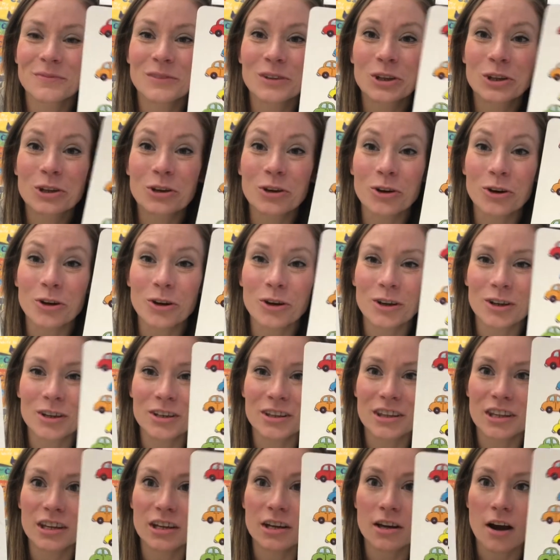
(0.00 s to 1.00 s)
Good,
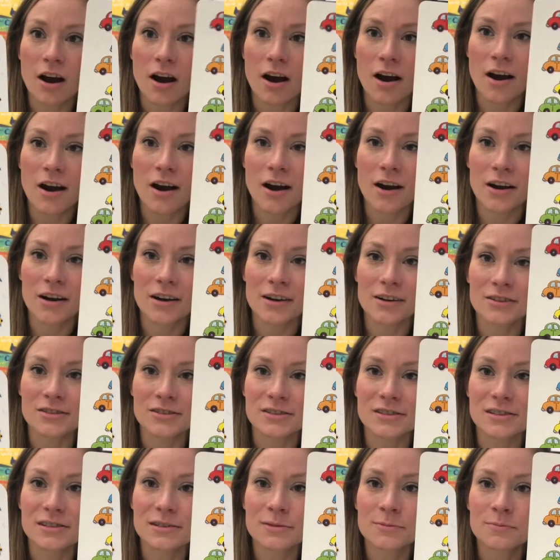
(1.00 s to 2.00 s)
the
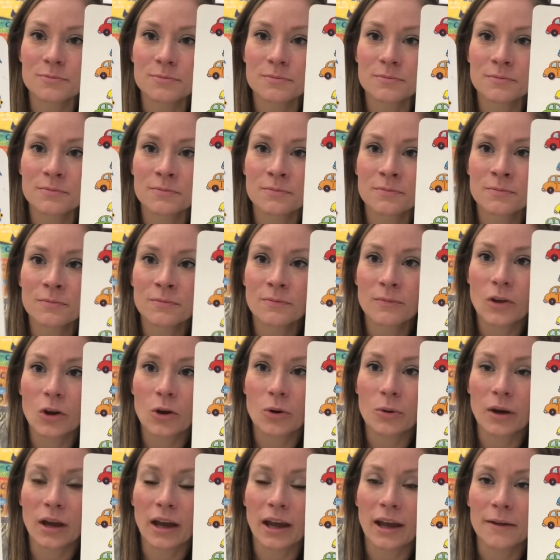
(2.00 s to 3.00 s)
cars.
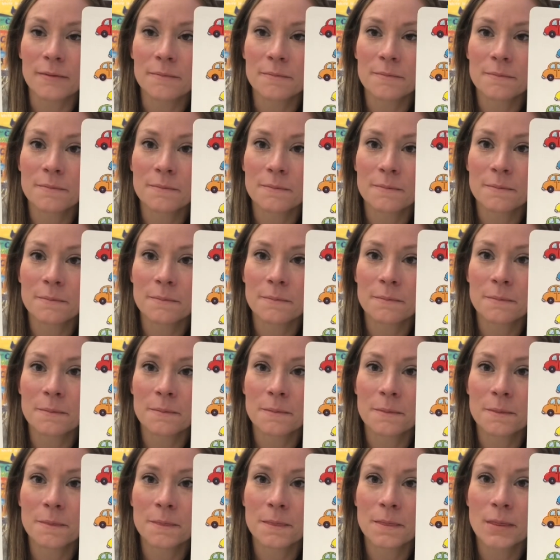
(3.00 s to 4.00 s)
Okay.
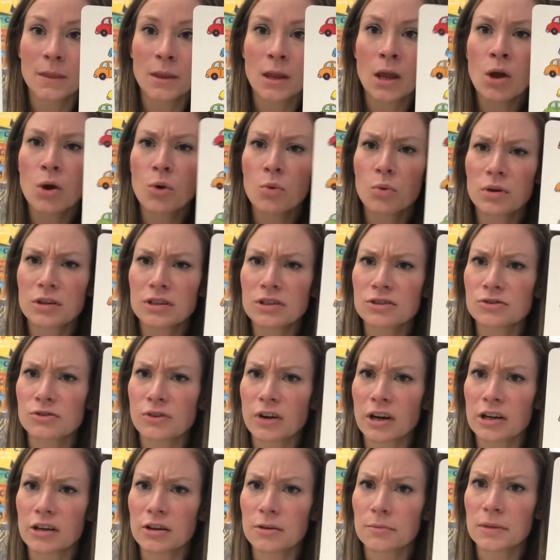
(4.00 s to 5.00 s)
What does
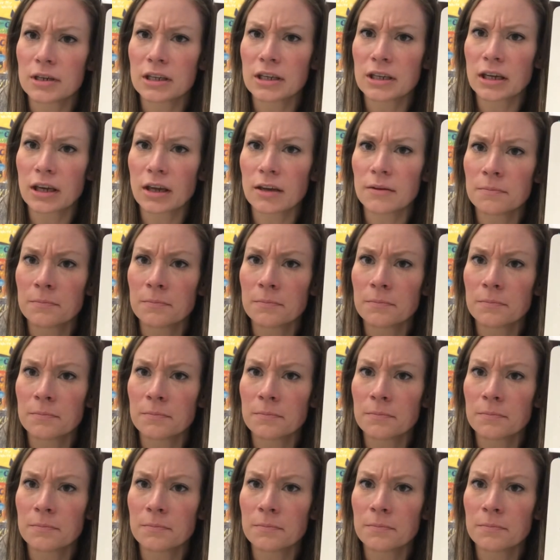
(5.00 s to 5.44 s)
greater mean again?